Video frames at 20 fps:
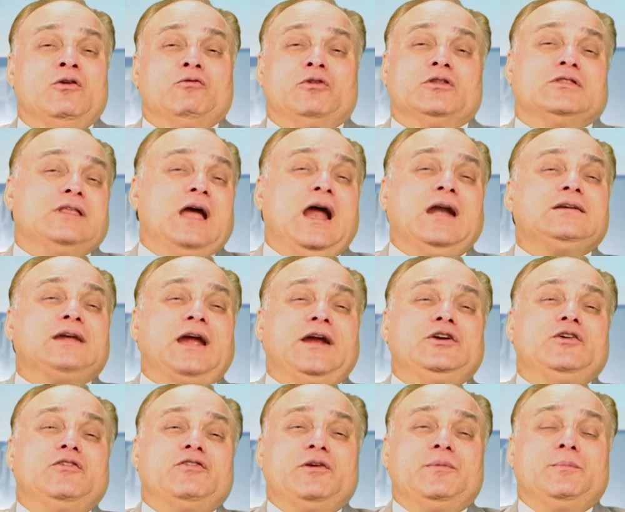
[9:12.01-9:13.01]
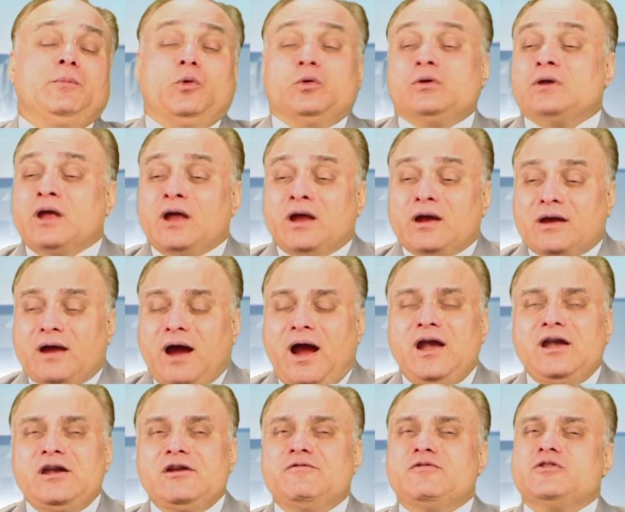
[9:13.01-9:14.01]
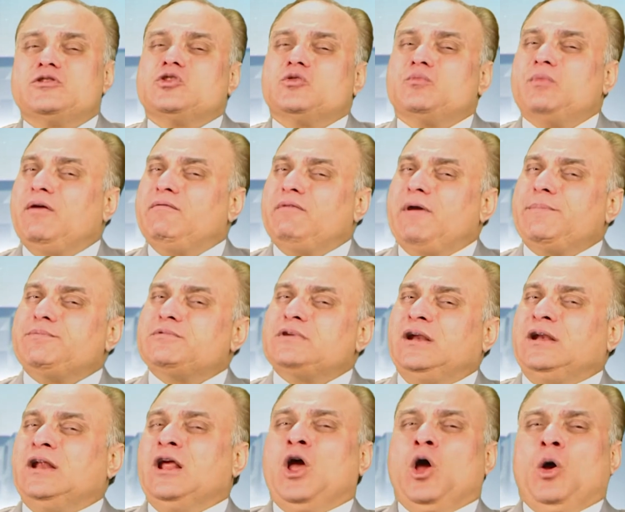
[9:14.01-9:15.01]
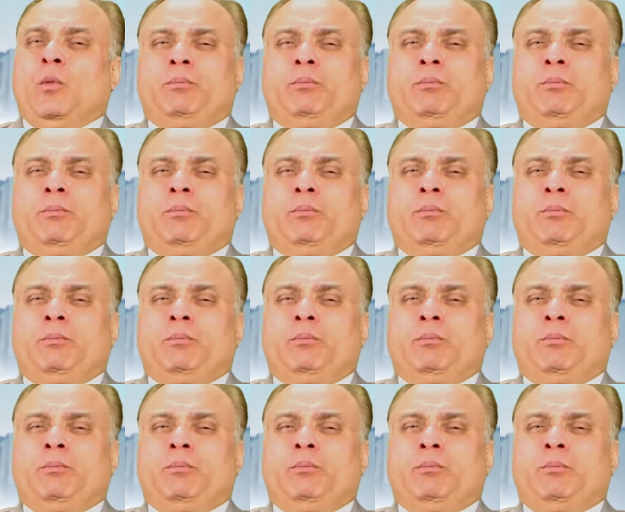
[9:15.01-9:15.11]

For that kind of report, kindly visit my website,